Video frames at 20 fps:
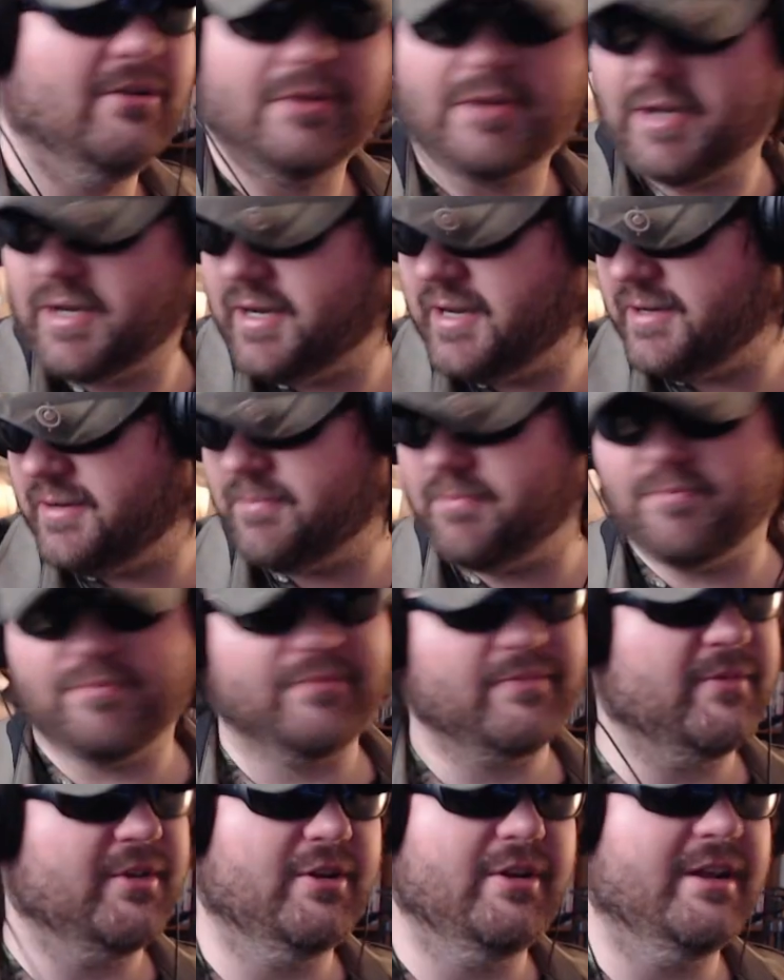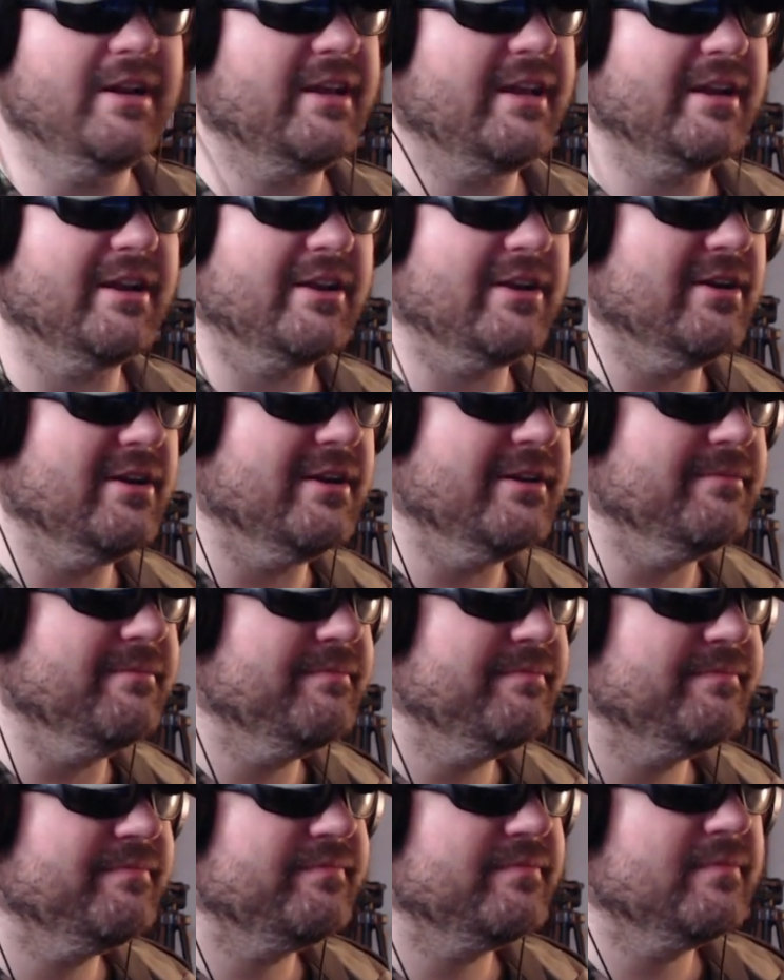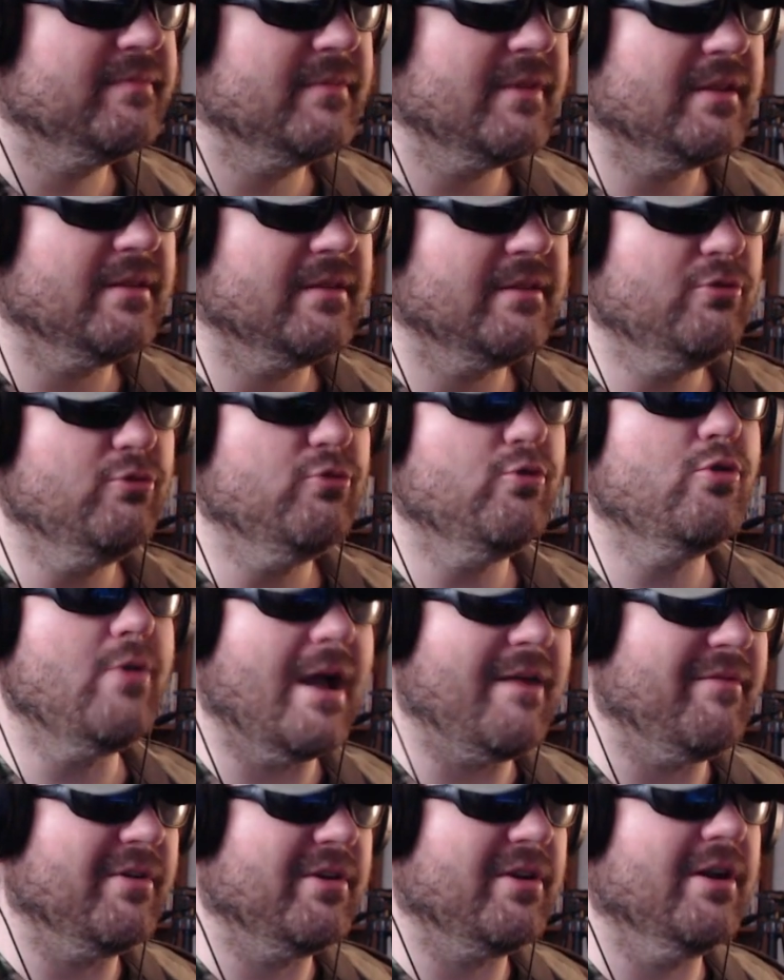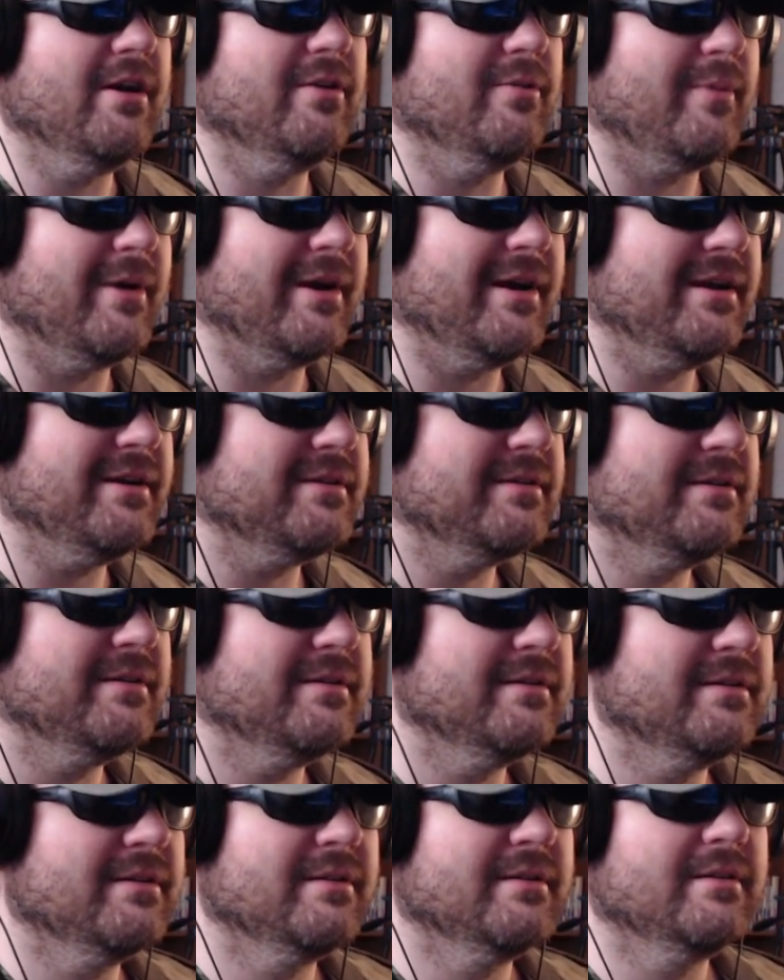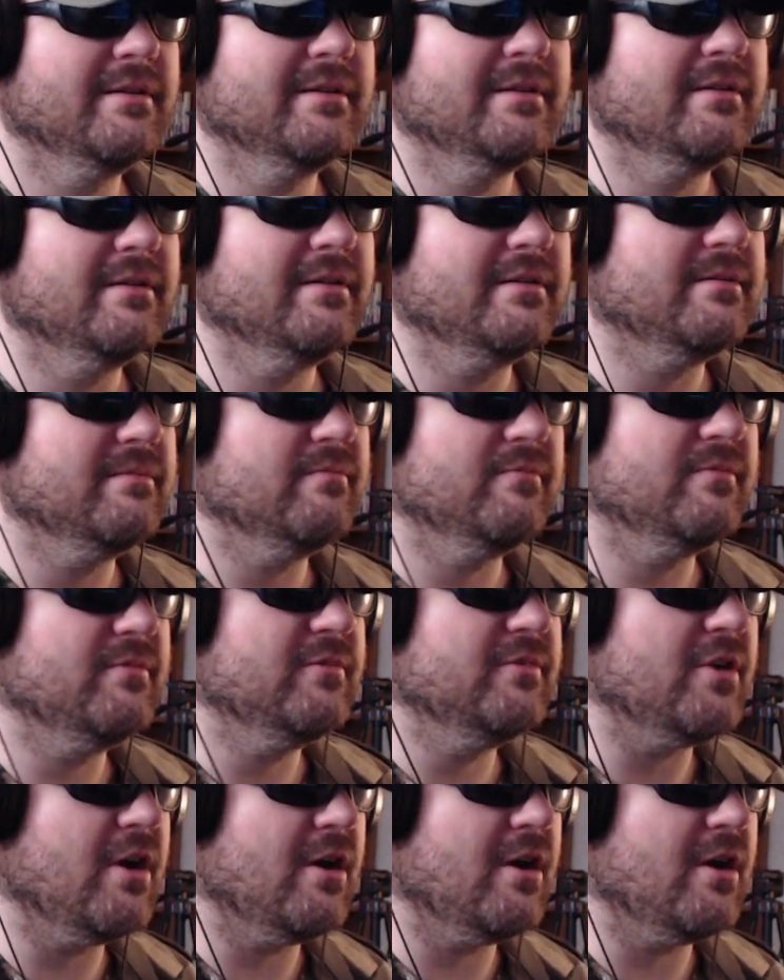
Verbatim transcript: Okay, you need to get a gun. You do have a gun, right? You